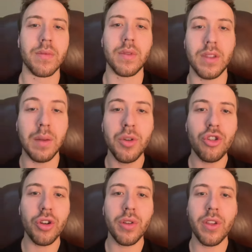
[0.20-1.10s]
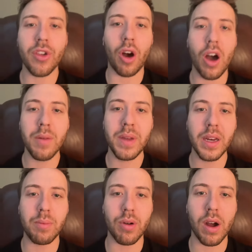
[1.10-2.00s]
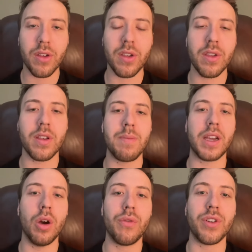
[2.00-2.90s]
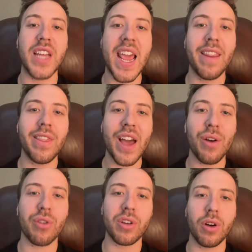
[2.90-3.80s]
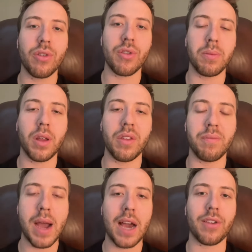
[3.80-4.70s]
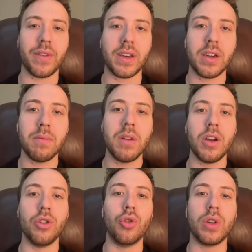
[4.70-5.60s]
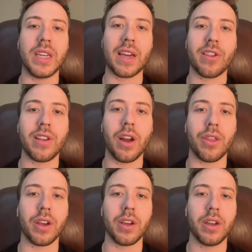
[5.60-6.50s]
Let me show you this automated process to make over $10,000 a month of passive income doing next to nothing.